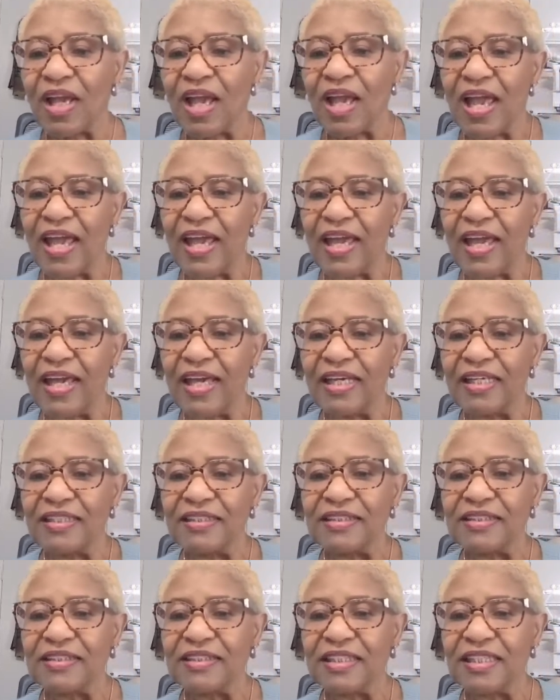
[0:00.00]

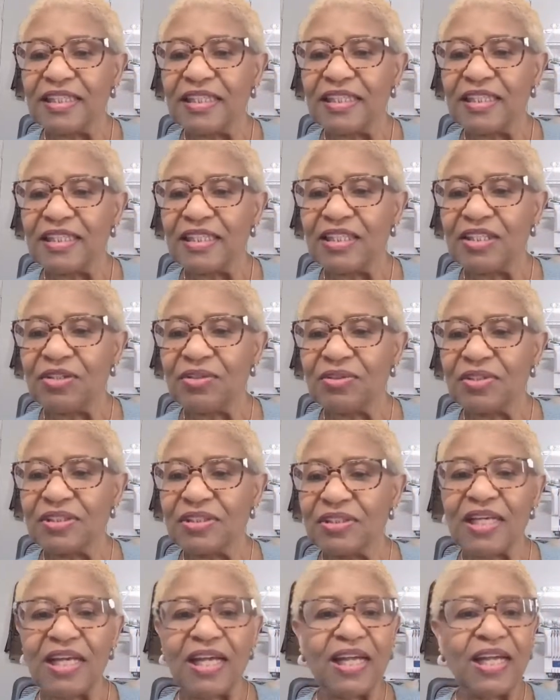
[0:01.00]
And Jenny, you
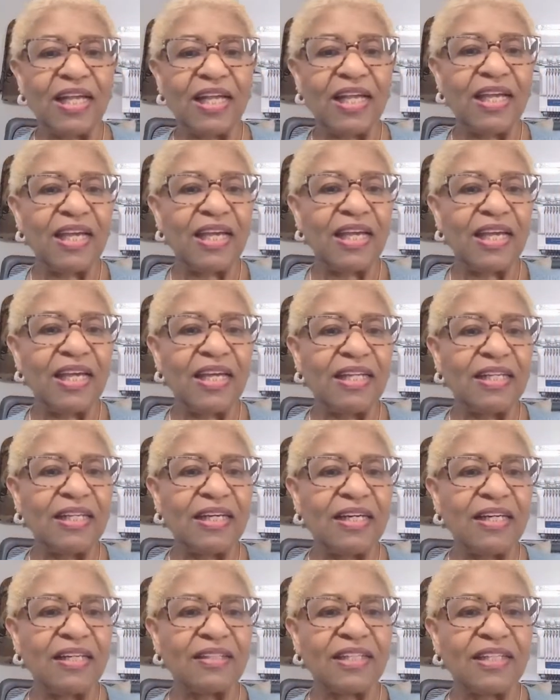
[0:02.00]
said,
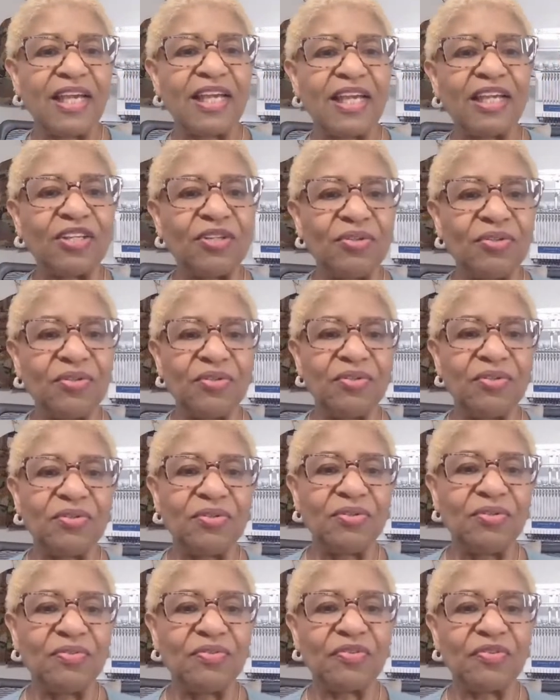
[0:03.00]
thank
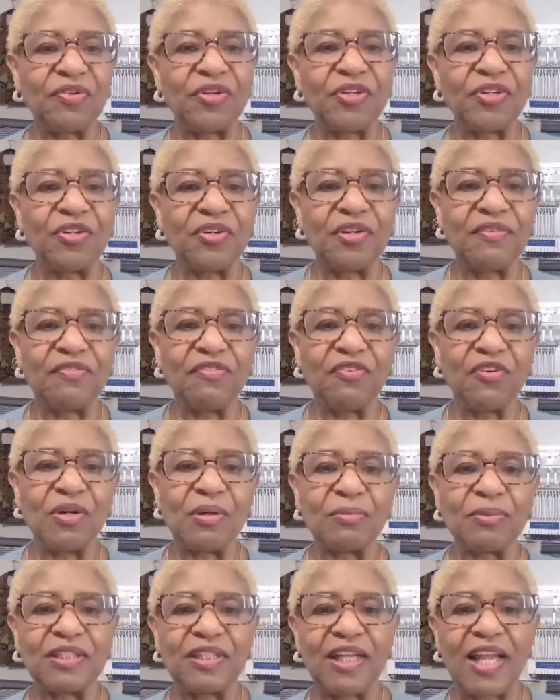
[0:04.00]
you for your
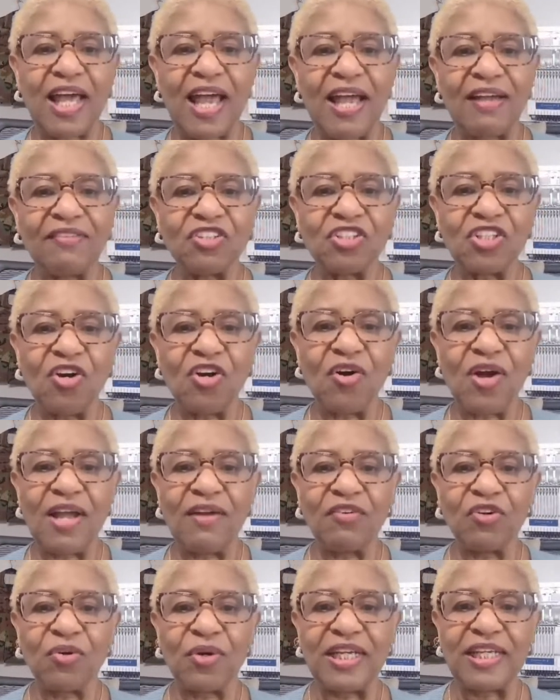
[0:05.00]
informative live show. Have a
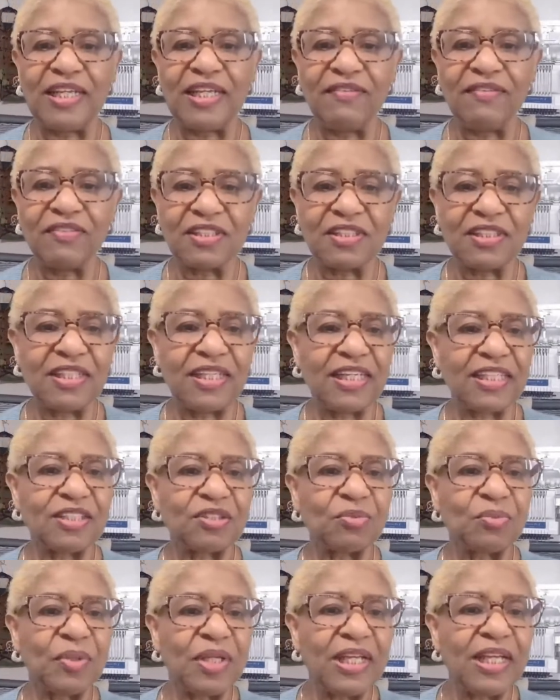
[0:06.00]
great evening till next
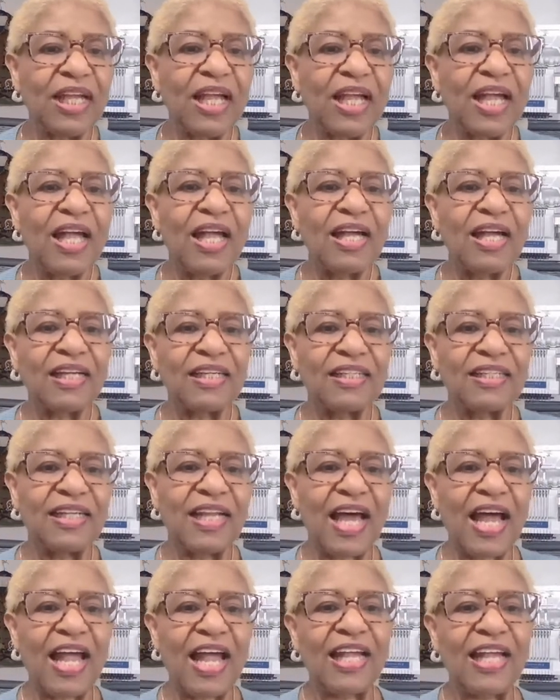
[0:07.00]
week. Good
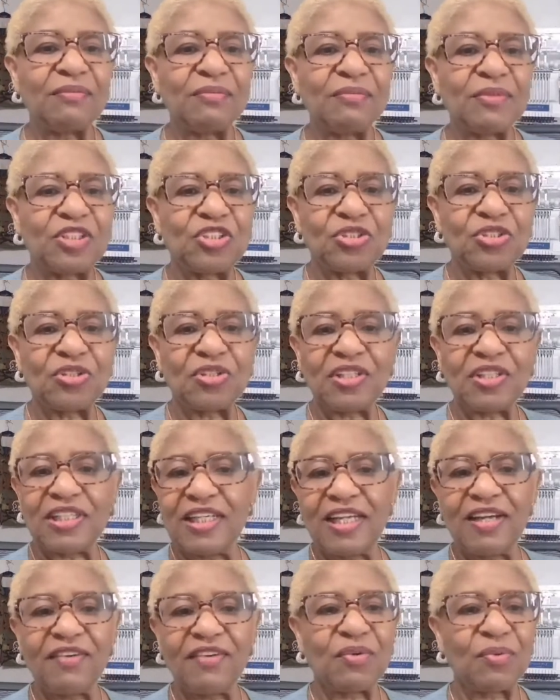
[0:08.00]
night, Miss Shirley and
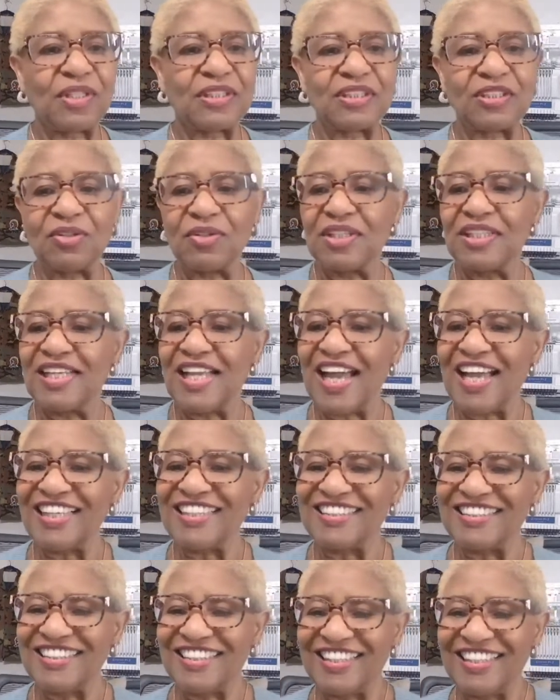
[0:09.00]
everyone. So good night,
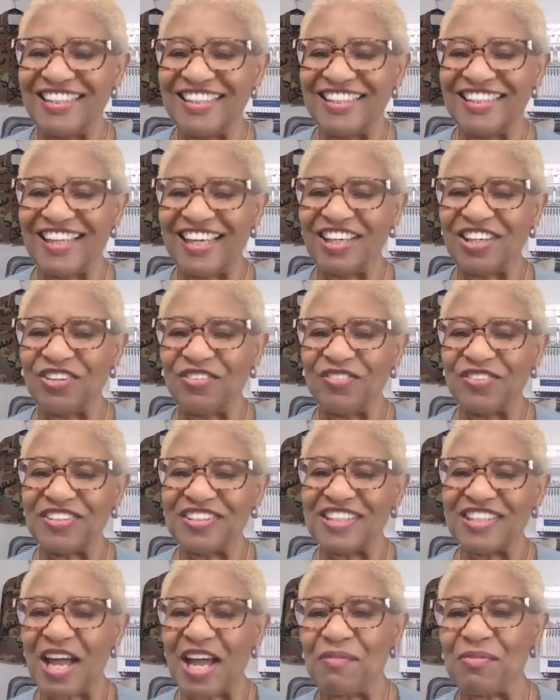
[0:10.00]
Jenny. Thank you for
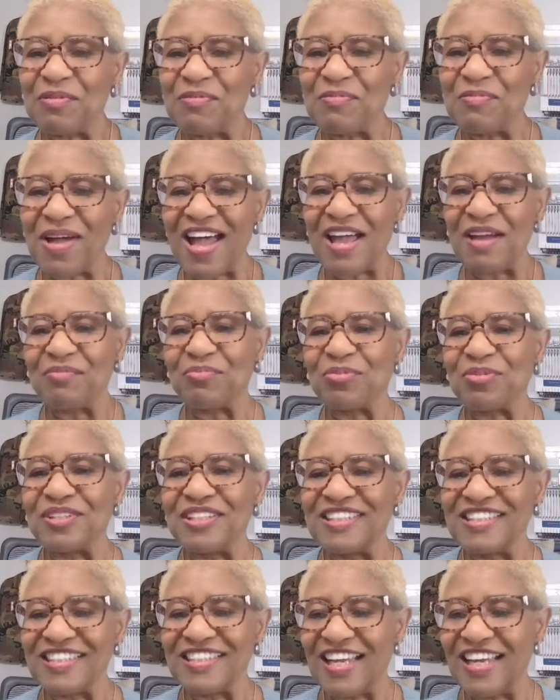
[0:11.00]
stopping by. I
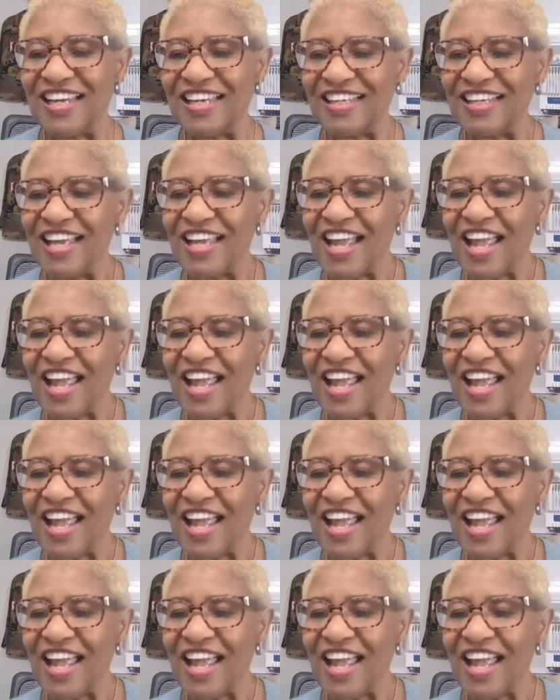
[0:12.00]
appreciate it.